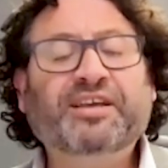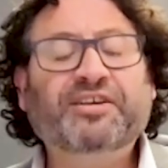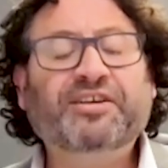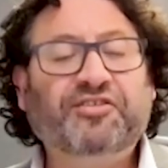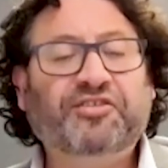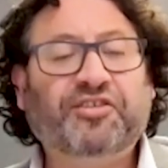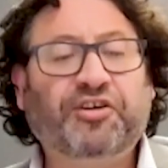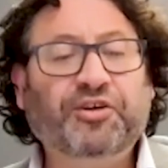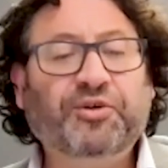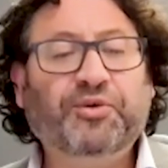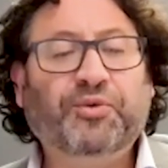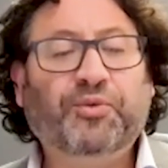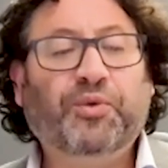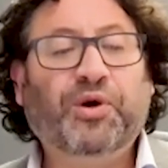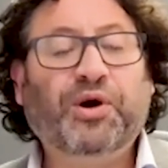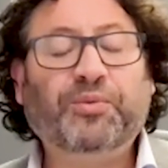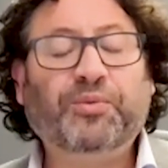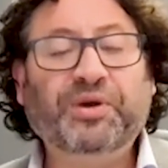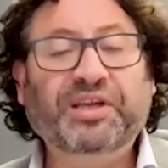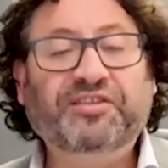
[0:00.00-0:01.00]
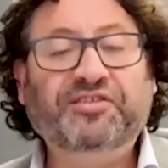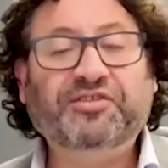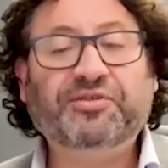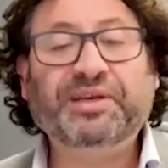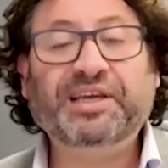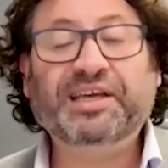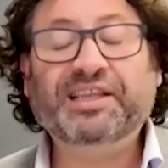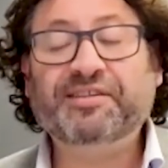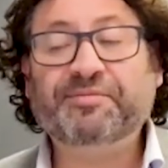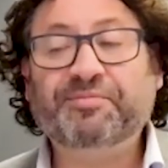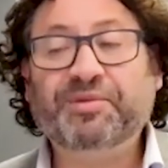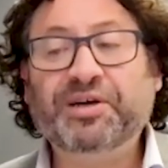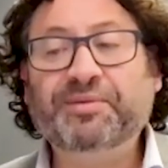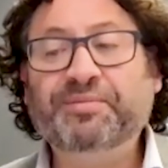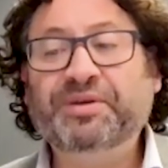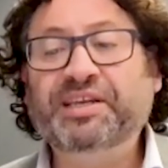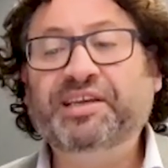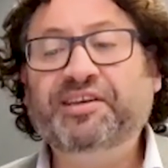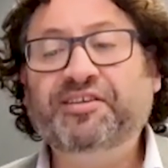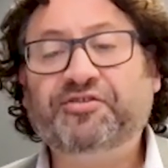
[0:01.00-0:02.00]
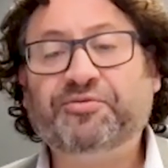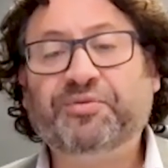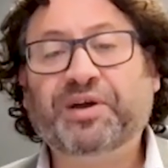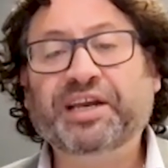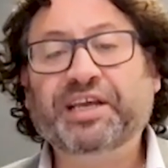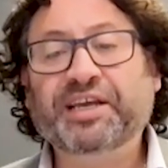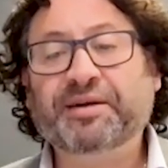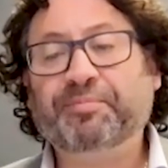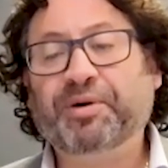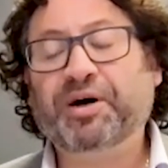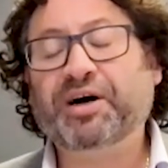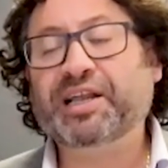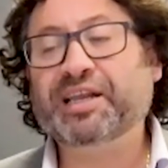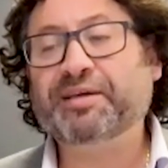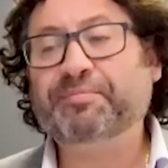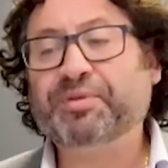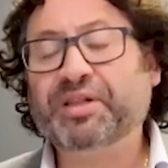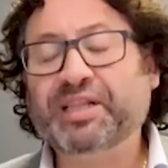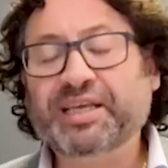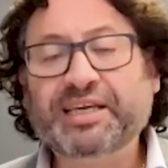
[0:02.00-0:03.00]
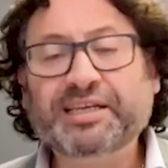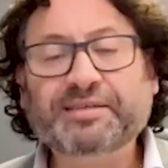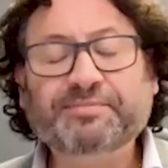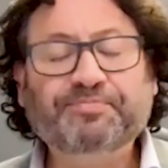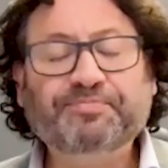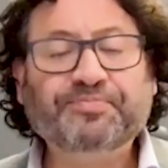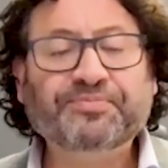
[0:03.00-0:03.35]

So what we're doing at the moment is running a pilot plant